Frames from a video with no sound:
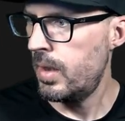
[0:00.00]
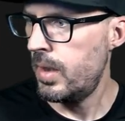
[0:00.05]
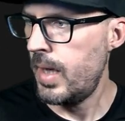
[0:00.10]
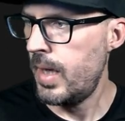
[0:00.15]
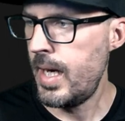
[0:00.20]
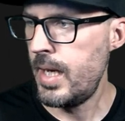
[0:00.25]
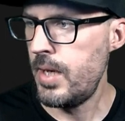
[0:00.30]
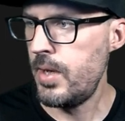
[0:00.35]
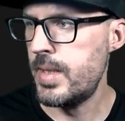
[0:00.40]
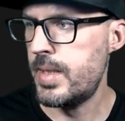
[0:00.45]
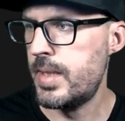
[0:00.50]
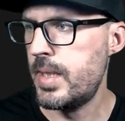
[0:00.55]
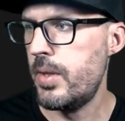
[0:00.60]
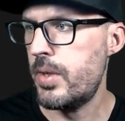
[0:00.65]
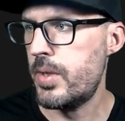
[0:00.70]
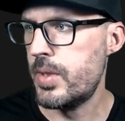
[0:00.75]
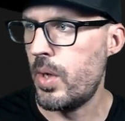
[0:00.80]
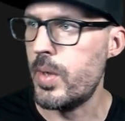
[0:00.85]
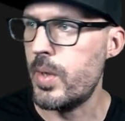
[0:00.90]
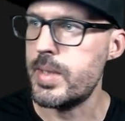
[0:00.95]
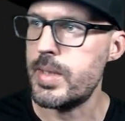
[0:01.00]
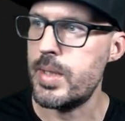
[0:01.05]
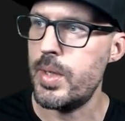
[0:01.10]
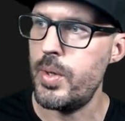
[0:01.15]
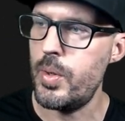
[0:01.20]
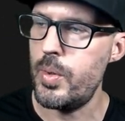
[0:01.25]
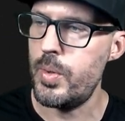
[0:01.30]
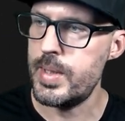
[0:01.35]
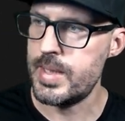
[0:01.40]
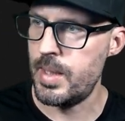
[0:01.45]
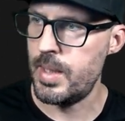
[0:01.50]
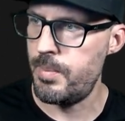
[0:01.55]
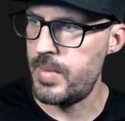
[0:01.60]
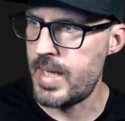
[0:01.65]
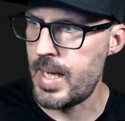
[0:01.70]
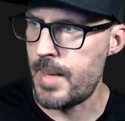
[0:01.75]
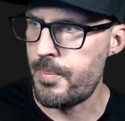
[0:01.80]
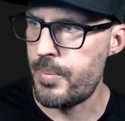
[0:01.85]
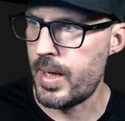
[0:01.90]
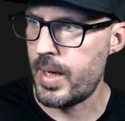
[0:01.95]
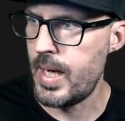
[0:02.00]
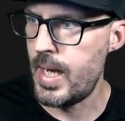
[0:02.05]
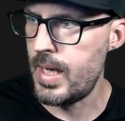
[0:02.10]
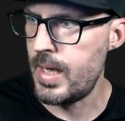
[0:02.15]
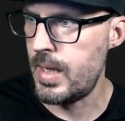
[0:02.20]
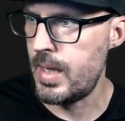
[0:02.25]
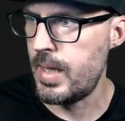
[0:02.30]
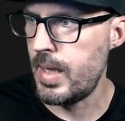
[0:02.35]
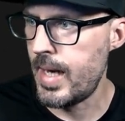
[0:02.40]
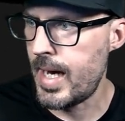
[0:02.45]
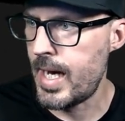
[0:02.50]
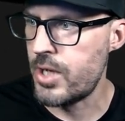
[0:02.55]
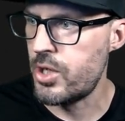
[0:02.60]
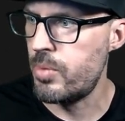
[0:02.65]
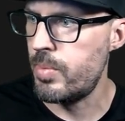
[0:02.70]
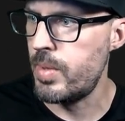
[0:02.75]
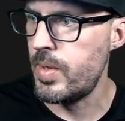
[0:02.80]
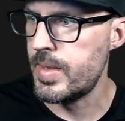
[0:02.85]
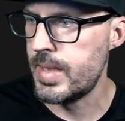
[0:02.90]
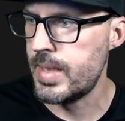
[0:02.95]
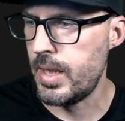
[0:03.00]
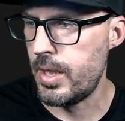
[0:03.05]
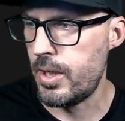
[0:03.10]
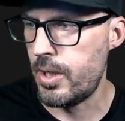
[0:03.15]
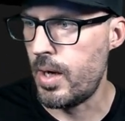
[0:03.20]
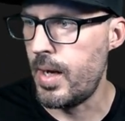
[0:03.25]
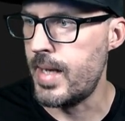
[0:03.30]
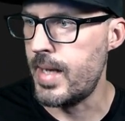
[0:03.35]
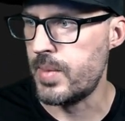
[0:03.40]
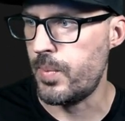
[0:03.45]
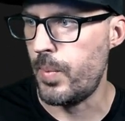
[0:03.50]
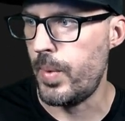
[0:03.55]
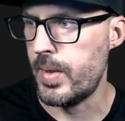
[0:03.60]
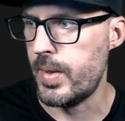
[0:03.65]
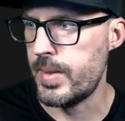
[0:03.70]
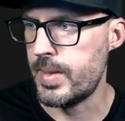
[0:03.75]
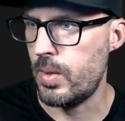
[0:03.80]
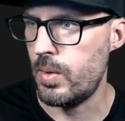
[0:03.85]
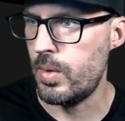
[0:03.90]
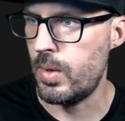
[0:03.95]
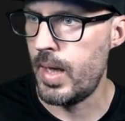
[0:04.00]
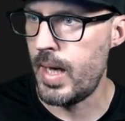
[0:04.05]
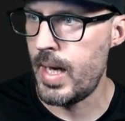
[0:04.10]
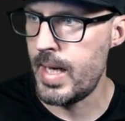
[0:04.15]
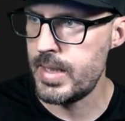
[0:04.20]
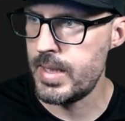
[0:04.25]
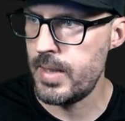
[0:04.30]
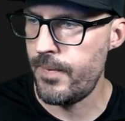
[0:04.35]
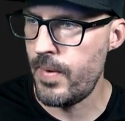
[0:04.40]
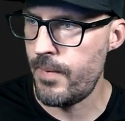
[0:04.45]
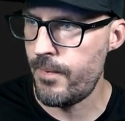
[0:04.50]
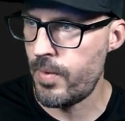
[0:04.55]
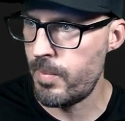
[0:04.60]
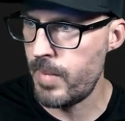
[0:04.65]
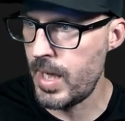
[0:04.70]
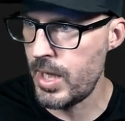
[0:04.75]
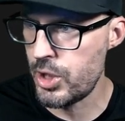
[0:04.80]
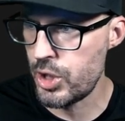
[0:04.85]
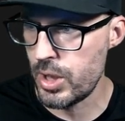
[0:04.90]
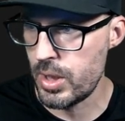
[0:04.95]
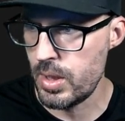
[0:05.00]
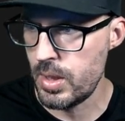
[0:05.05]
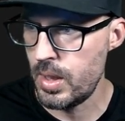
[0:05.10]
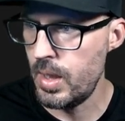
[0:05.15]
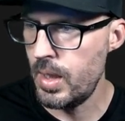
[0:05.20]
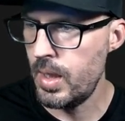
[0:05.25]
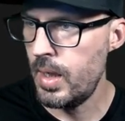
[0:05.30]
And you can see there's also some deprecated attributes here as well. So lots of information.